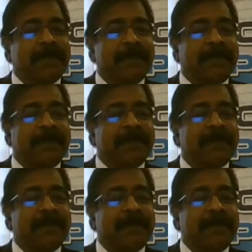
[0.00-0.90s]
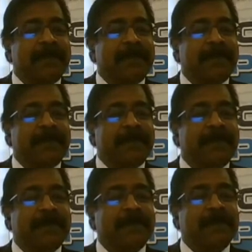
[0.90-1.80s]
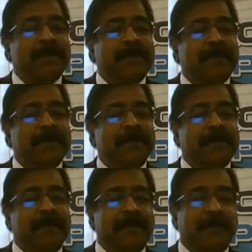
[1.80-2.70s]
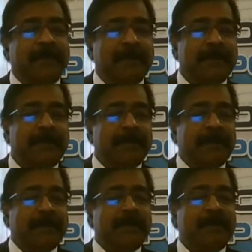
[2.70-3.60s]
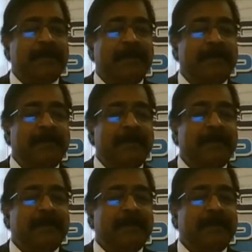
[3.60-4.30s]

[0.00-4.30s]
This person isn't speaking.